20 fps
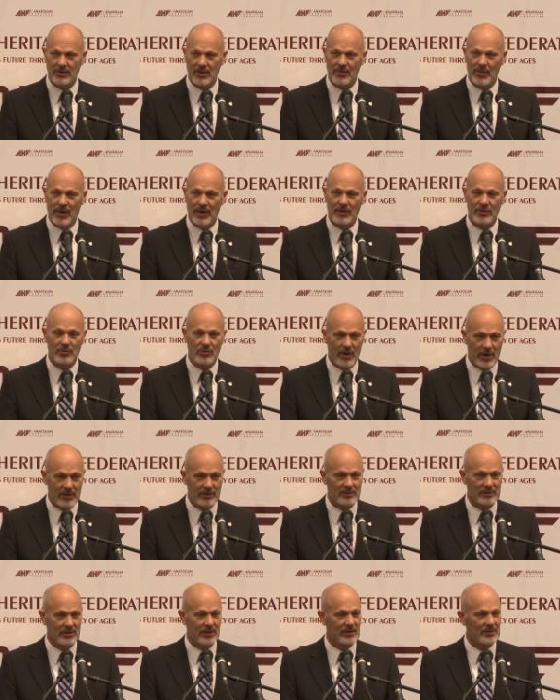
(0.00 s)
They make
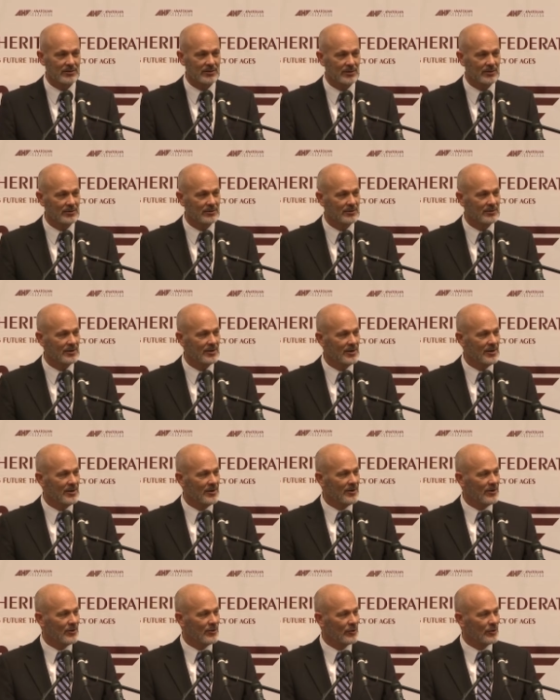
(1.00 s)
great citizens,
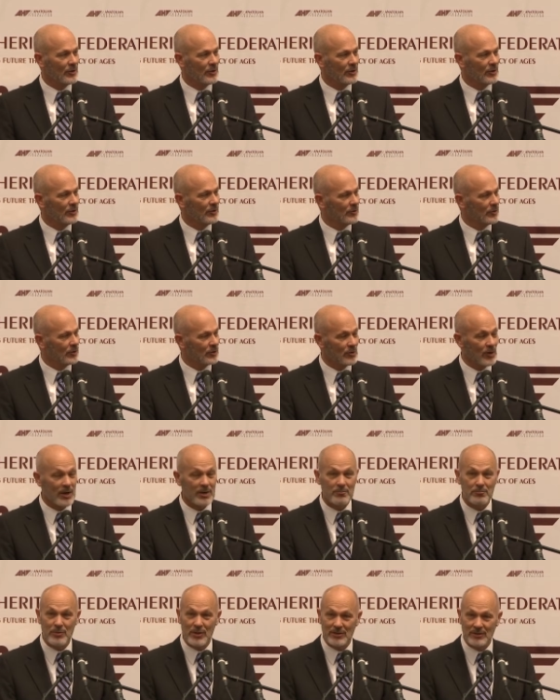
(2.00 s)
they're, they're
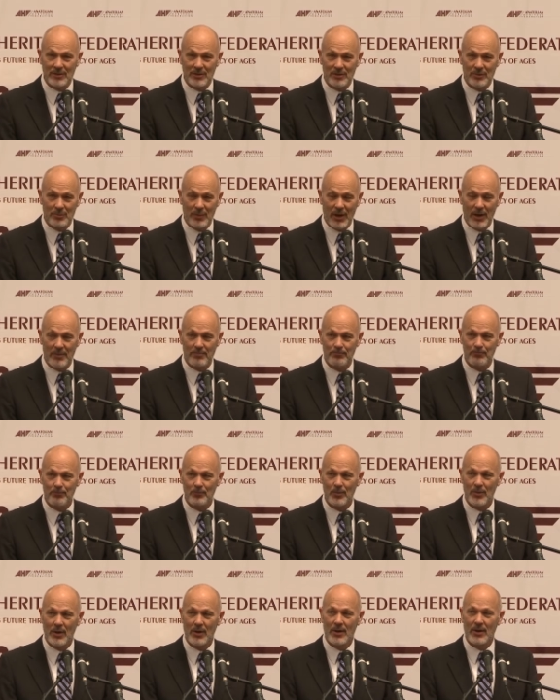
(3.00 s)
great businessmen,
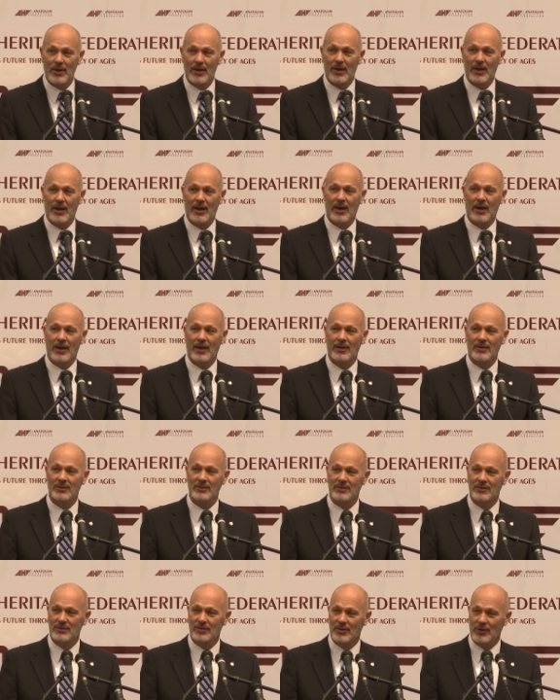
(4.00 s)
and
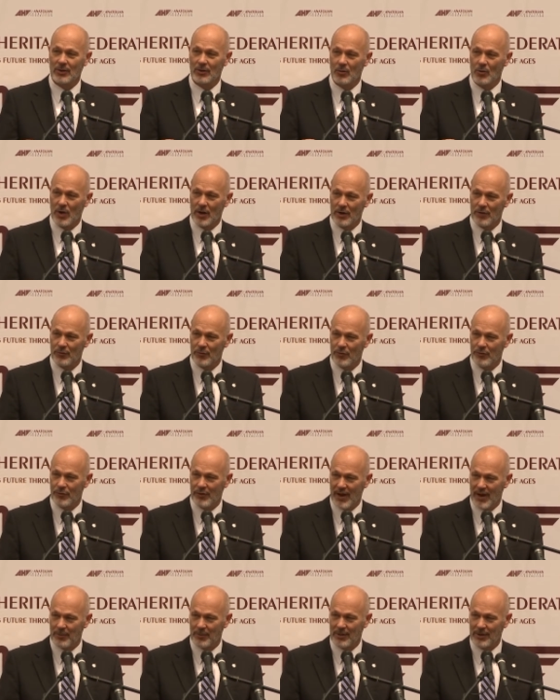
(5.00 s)
they're wonderful
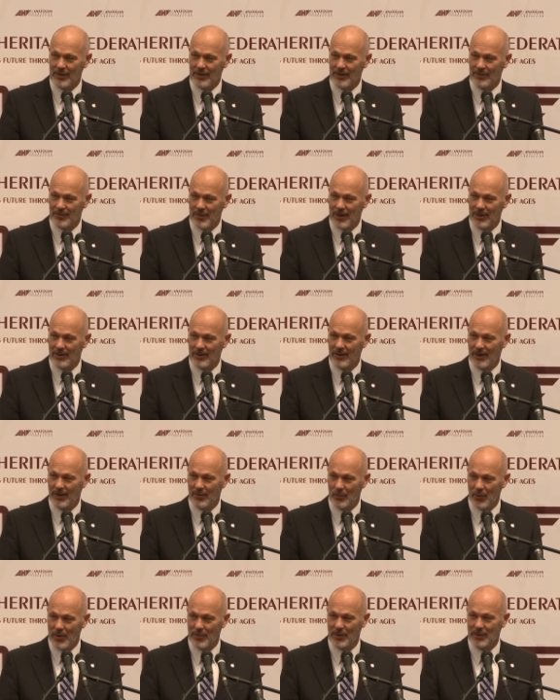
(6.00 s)
family men
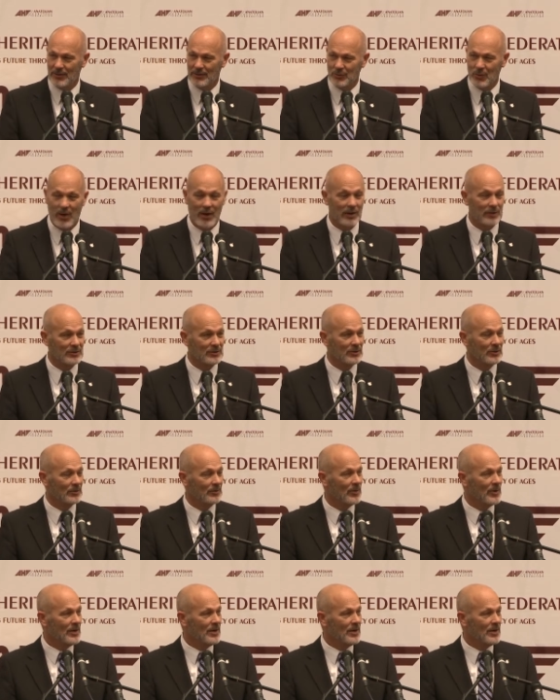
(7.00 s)
and women as well too.